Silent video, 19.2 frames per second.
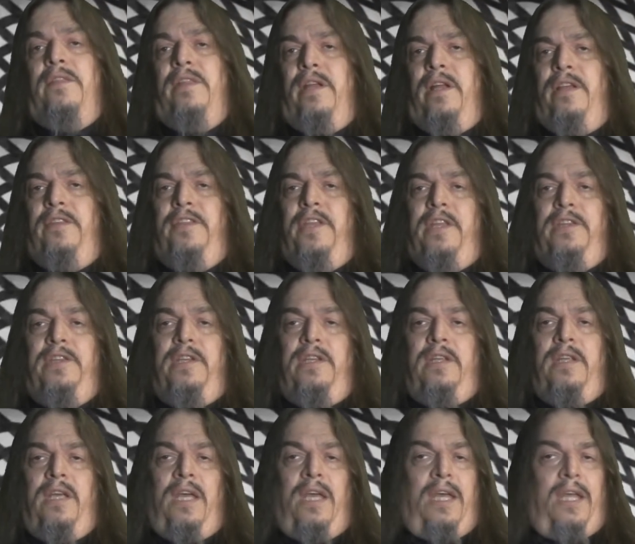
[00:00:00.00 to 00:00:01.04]
then I think
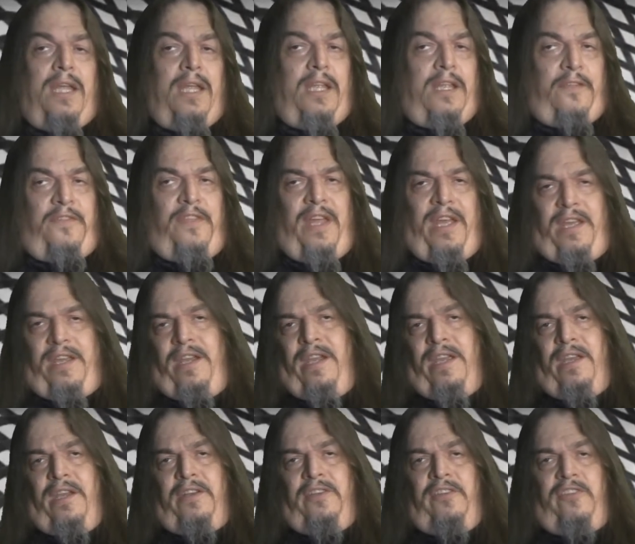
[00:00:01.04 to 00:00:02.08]
that if that
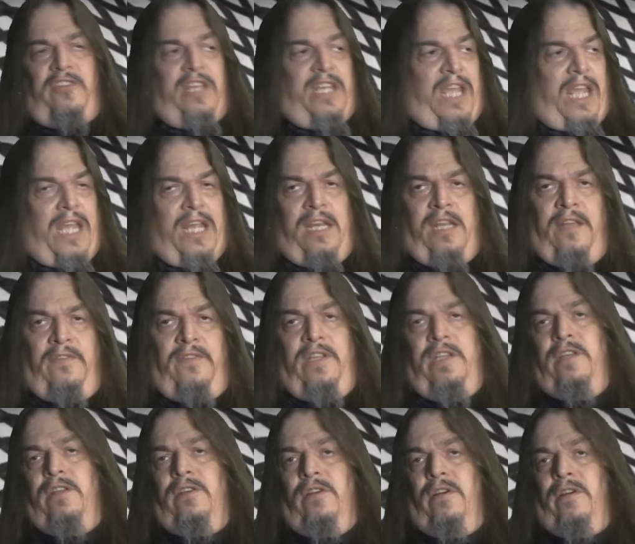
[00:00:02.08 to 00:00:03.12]
guy got to see any of the